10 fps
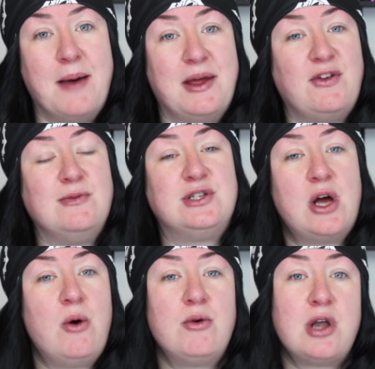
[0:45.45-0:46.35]
If you
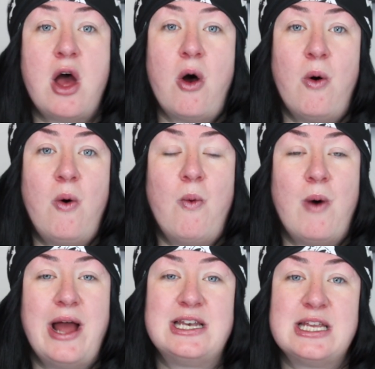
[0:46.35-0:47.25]
don't know
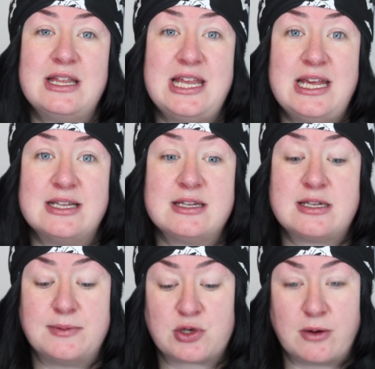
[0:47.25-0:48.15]
what these
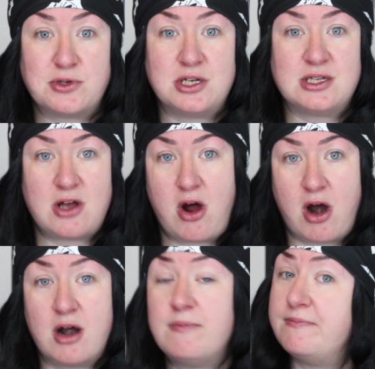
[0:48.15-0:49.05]
subscriptions
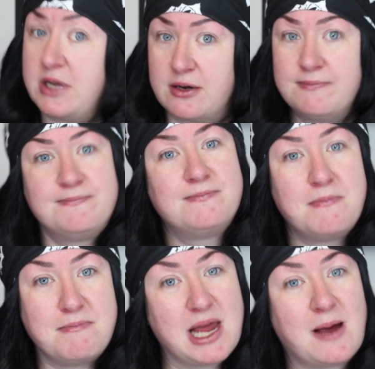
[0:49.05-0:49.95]
are, they're
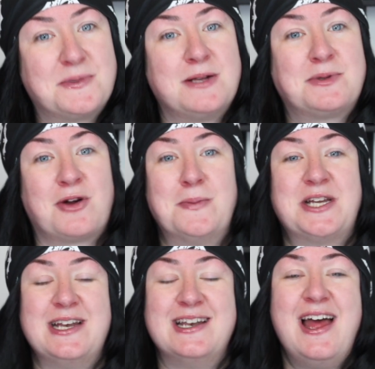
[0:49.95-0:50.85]
makeup
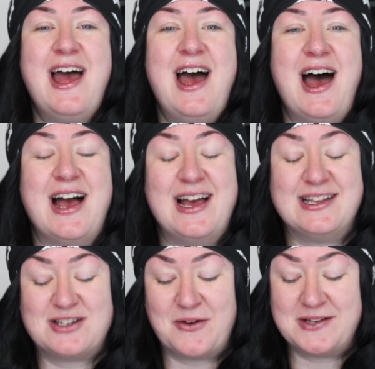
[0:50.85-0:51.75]
subscription
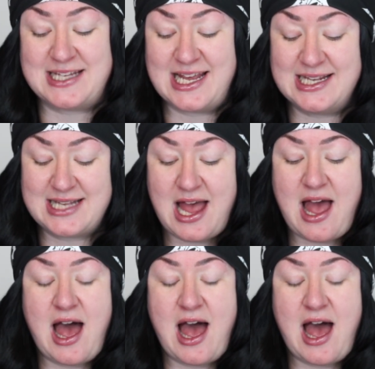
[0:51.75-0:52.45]
services.